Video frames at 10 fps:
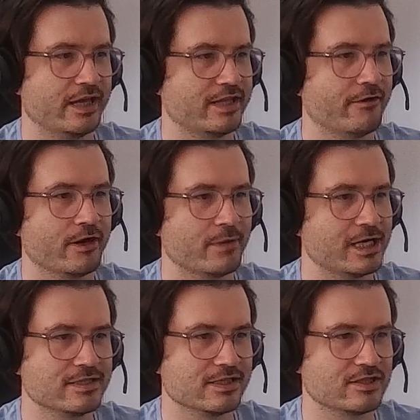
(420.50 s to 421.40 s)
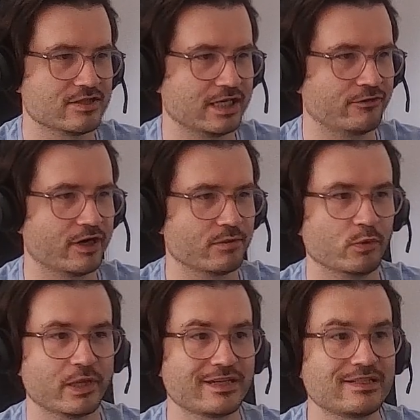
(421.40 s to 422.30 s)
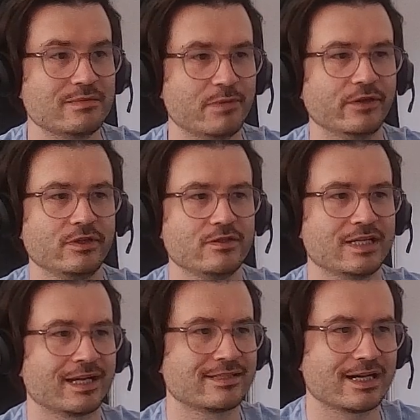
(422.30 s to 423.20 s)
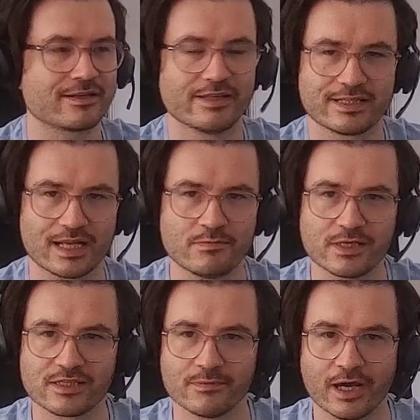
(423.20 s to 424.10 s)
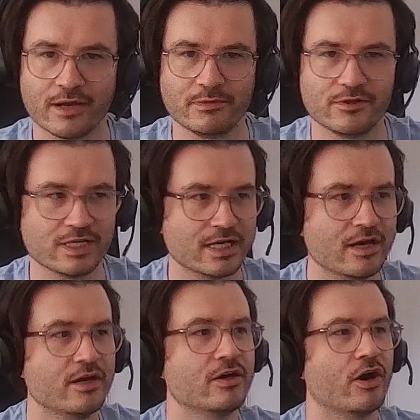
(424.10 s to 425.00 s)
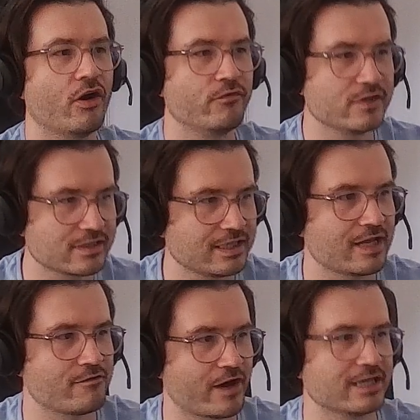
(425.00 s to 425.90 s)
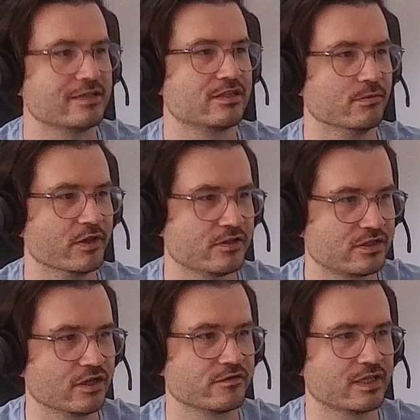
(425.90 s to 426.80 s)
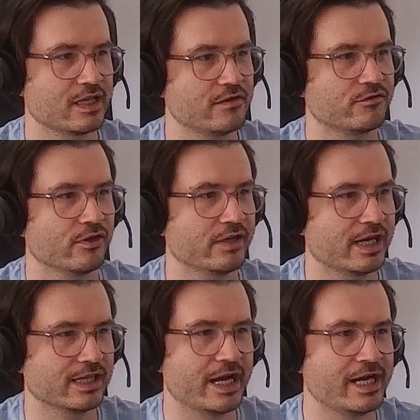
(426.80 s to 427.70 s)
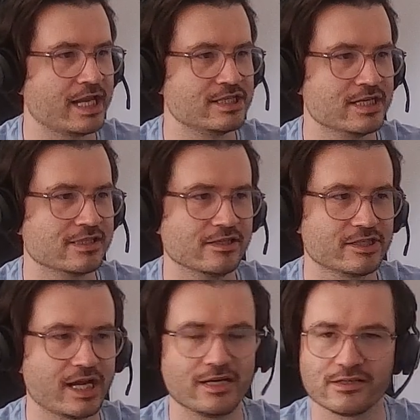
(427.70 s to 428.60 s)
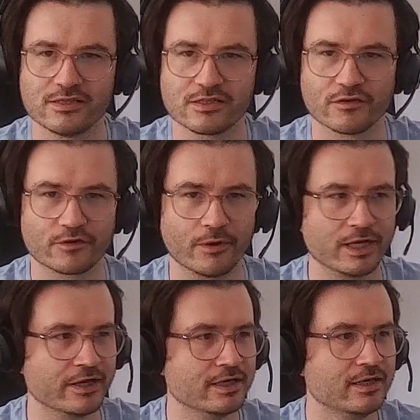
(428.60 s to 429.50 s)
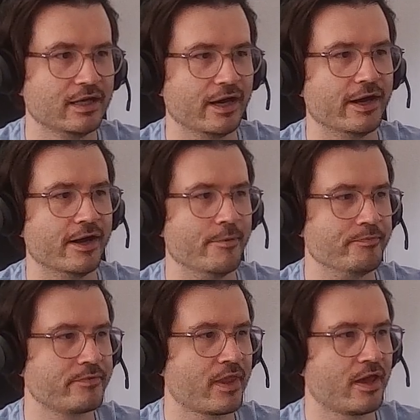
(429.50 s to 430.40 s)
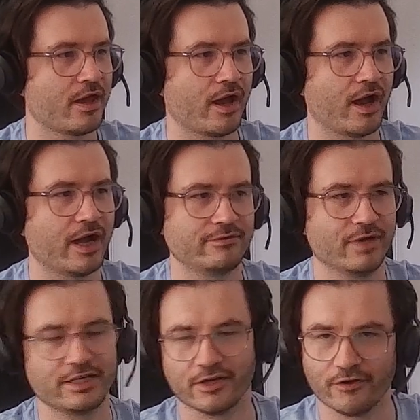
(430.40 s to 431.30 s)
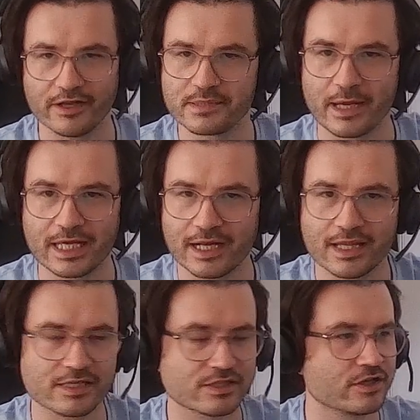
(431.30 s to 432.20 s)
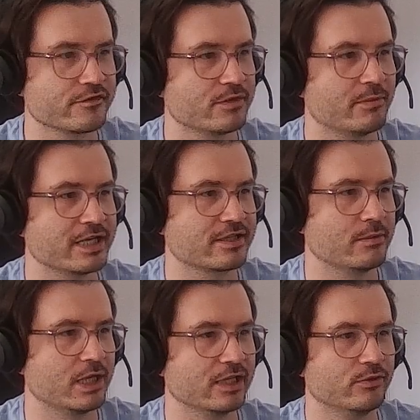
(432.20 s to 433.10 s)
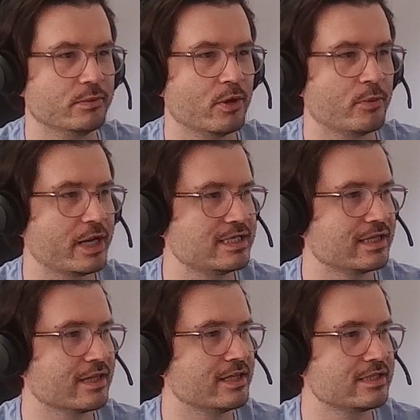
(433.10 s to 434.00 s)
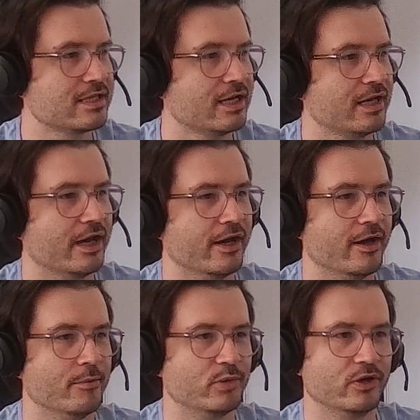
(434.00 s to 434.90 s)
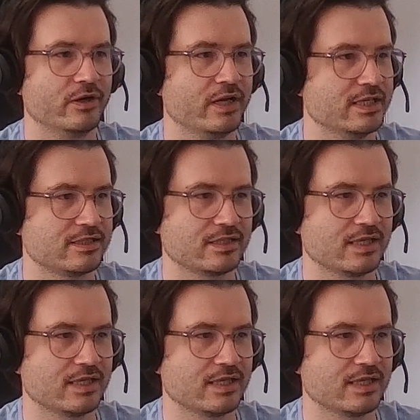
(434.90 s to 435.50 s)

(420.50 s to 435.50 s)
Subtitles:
their animations are just incredible, but this is built using exactly the same system that I'm using. Obviously they've added some other stuff, so they've got like lighting engines and shaders and stuff going on. I don't know how to make any of that stuff, so mine's going to be a little bit more basic than this, but it